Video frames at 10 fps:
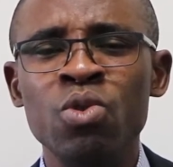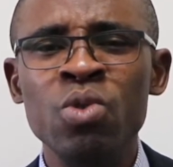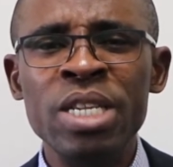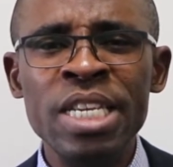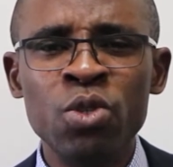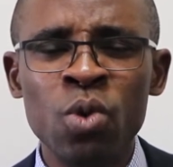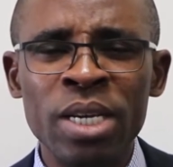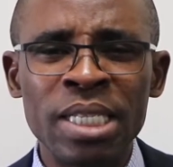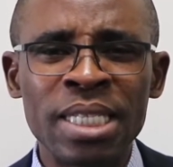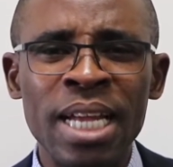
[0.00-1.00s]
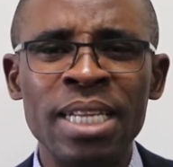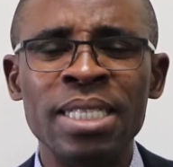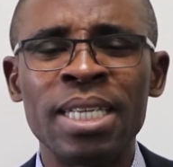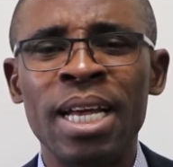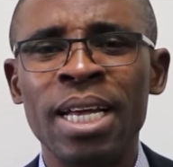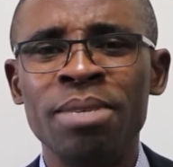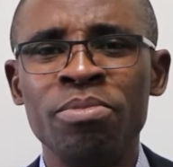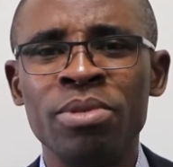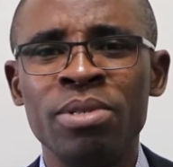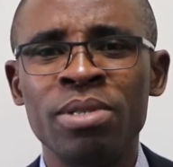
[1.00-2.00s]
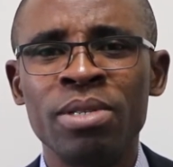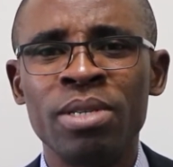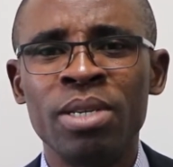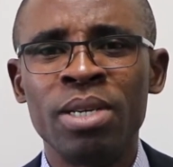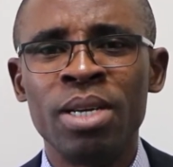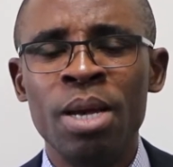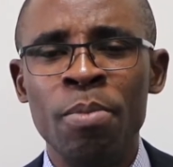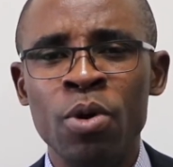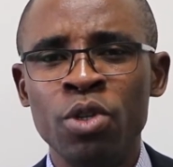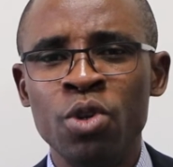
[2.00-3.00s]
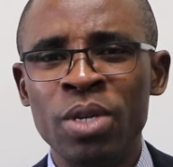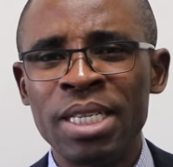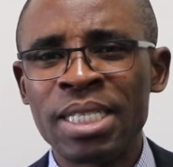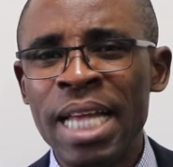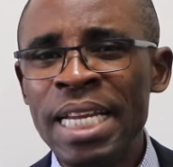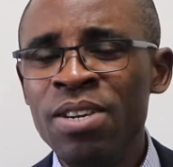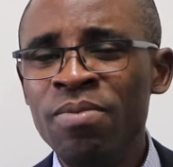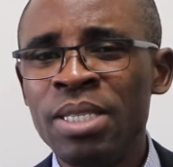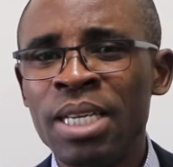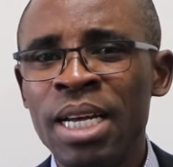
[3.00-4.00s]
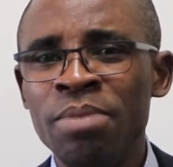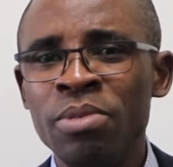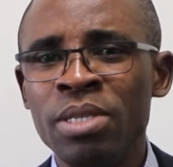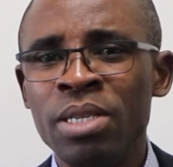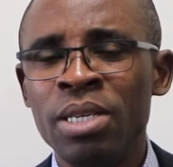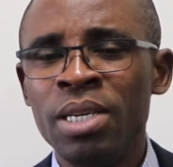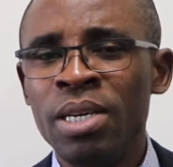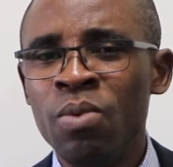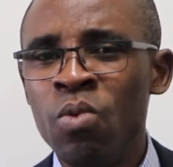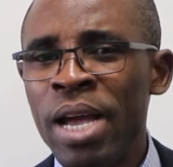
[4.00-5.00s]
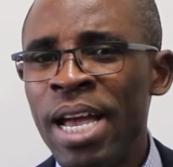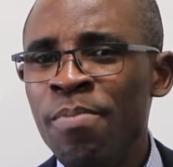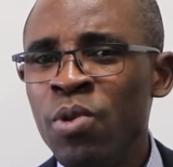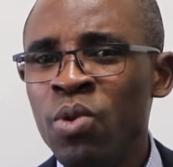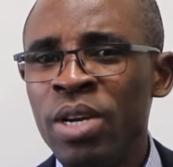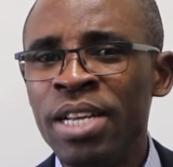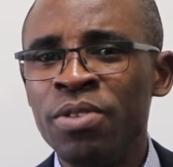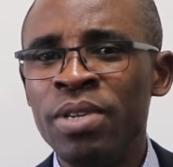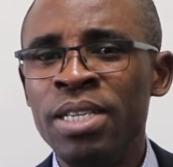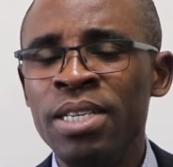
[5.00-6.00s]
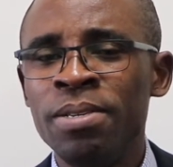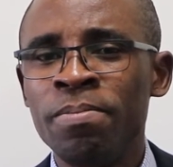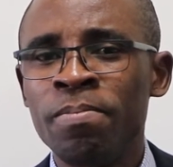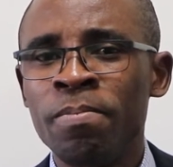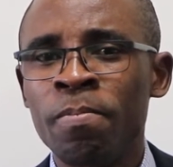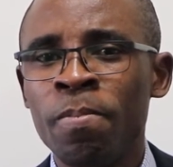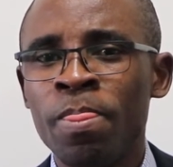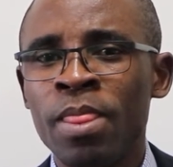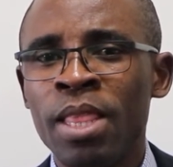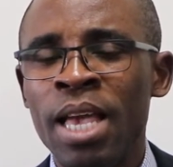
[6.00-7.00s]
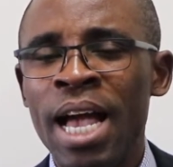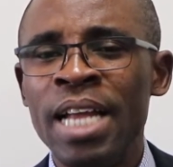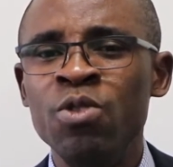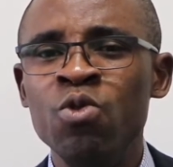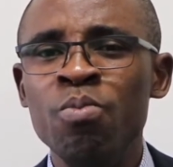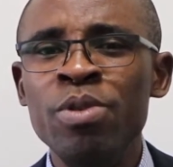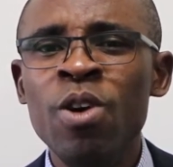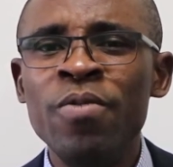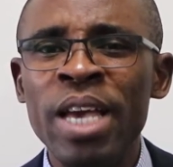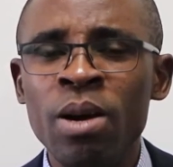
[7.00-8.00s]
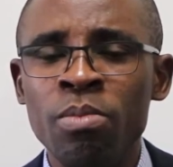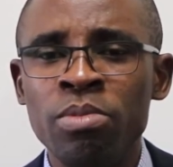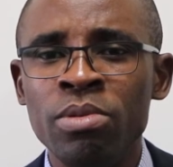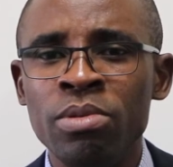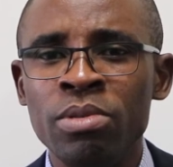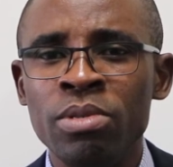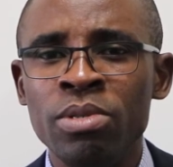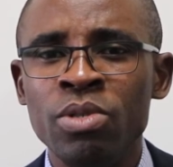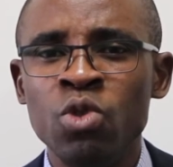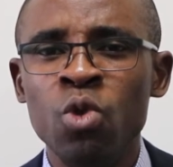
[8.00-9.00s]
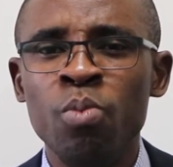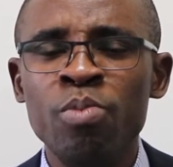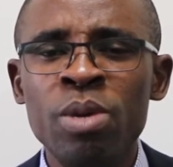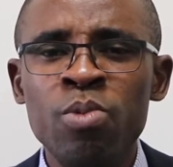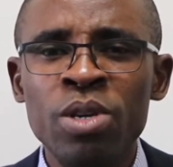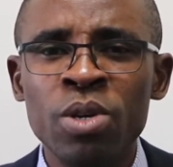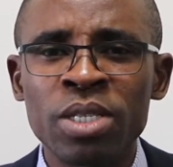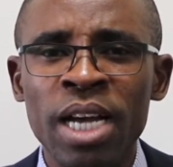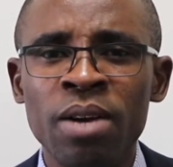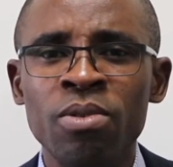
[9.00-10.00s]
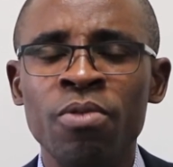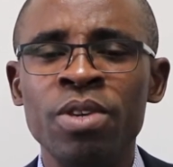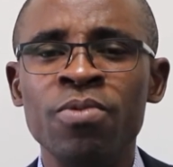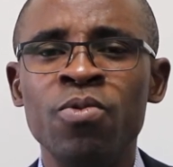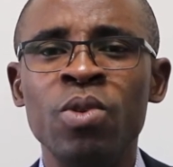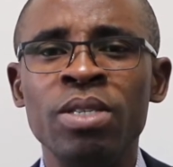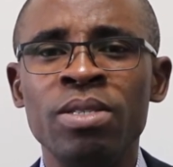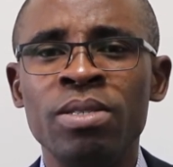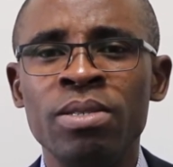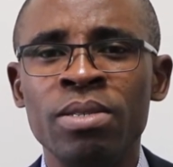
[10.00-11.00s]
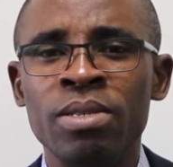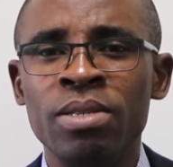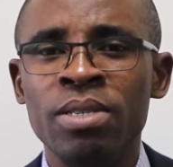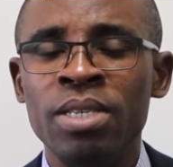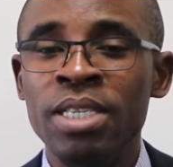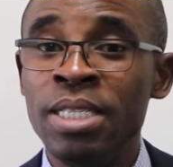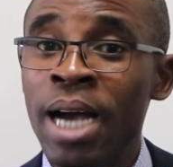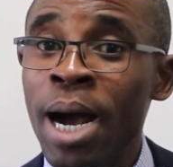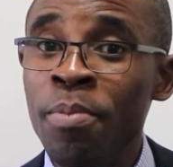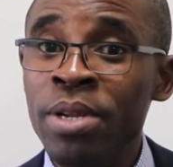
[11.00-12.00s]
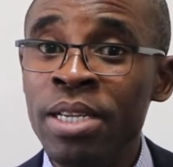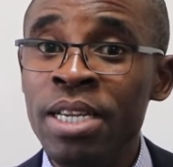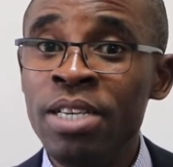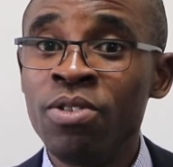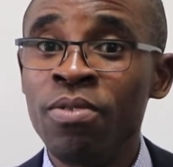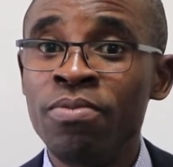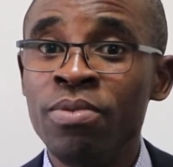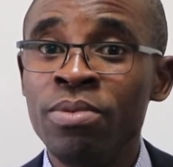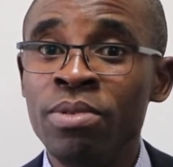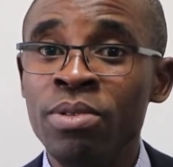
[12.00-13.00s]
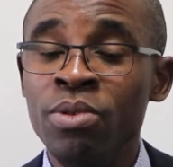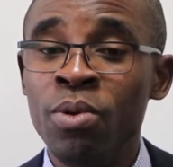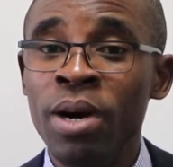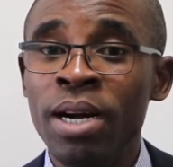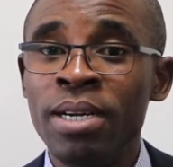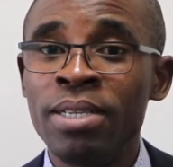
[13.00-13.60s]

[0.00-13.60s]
You need to understand the time. Because your understanding of the times will help you to get ready and you'll be of help to people in your circle of influence. It happened in the days of Noah.